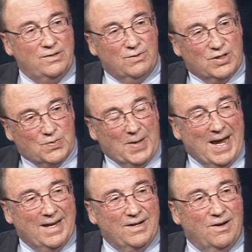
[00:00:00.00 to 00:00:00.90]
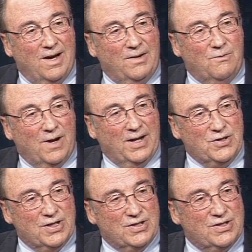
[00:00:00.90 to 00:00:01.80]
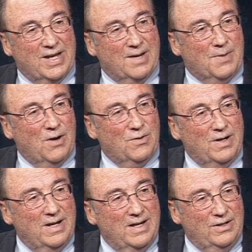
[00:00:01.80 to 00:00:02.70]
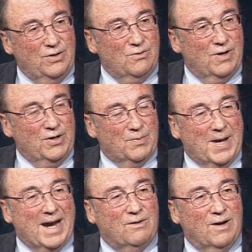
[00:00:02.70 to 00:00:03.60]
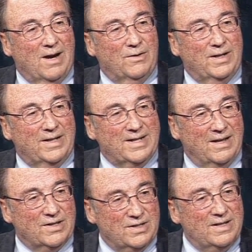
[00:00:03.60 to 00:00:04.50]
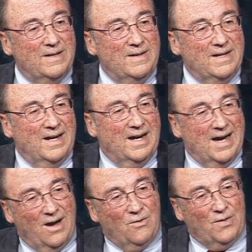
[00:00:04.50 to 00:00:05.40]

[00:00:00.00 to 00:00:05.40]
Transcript: to expand on what I just said about you and your background, and tell us how